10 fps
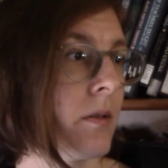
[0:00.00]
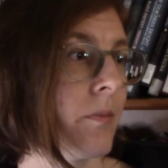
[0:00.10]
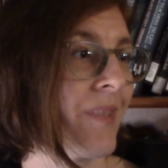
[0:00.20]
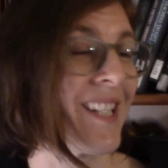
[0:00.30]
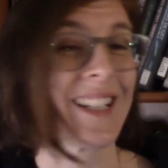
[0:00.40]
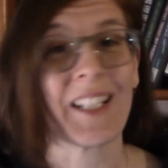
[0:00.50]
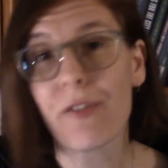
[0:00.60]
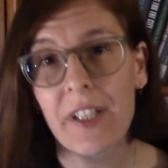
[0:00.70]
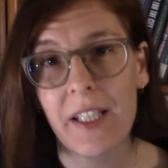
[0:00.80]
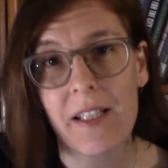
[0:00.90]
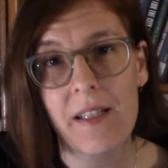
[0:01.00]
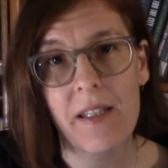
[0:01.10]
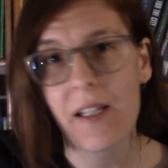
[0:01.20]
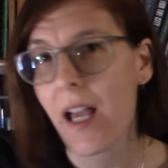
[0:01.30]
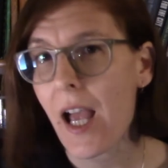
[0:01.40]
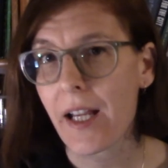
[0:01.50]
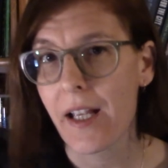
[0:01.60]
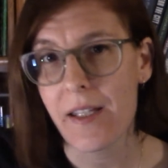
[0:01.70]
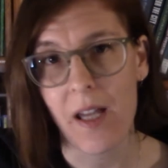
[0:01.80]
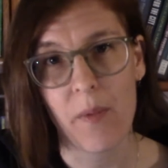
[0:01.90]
significant, I guess I